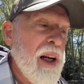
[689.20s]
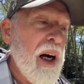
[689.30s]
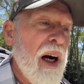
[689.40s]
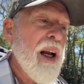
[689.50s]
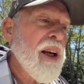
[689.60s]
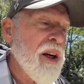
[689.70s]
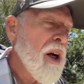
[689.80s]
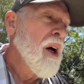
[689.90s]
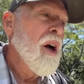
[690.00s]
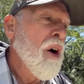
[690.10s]
hike
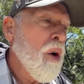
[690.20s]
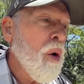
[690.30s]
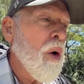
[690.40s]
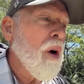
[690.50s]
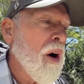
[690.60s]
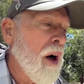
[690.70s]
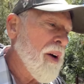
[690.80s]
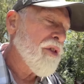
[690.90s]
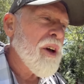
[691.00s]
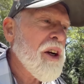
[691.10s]
or a
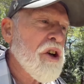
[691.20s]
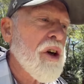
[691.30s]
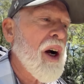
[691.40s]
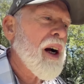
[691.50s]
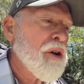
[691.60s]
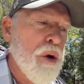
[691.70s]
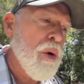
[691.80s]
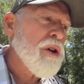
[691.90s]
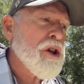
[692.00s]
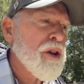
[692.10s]
section hike,
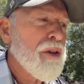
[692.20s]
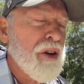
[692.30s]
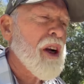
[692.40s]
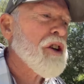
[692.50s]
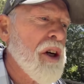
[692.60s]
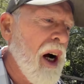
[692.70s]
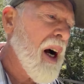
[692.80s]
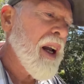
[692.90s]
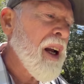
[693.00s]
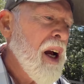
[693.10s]
short section
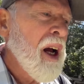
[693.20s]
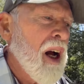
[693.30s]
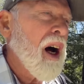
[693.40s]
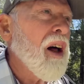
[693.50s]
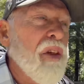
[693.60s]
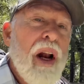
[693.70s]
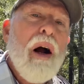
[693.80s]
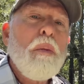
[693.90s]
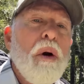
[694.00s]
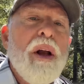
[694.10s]
hike, then
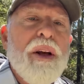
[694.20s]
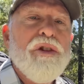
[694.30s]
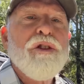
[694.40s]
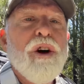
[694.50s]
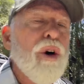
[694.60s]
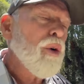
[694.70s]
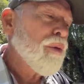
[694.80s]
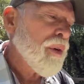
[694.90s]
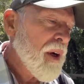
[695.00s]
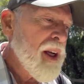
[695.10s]
I'll bring a
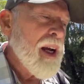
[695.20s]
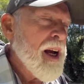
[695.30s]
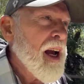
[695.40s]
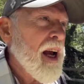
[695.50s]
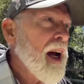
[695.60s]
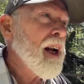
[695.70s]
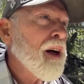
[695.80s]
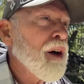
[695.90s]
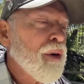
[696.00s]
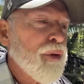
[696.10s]
stove and a
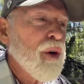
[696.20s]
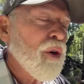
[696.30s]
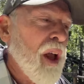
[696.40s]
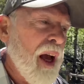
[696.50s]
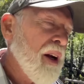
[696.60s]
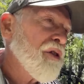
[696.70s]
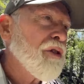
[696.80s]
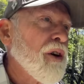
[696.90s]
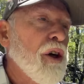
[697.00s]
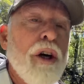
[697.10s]
fuel
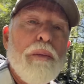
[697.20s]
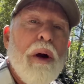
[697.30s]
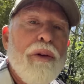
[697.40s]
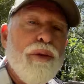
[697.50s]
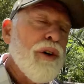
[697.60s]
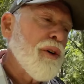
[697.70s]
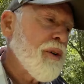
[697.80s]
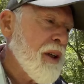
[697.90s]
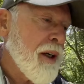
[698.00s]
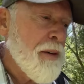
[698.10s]
canister and cook my
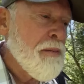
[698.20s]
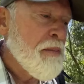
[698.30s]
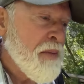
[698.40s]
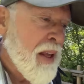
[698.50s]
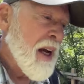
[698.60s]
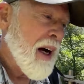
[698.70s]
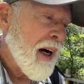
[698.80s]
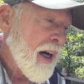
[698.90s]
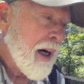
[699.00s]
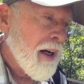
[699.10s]
food.
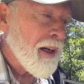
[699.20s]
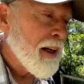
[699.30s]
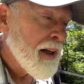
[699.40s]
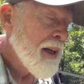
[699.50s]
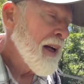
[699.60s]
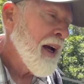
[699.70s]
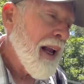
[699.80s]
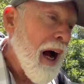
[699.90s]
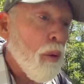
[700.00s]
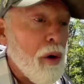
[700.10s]

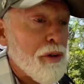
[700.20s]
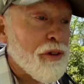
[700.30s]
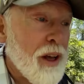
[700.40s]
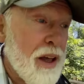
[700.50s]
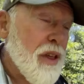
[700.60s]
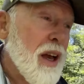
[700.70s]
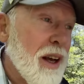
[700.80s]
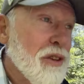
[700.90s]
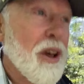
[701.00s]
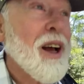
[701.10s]
I will say this,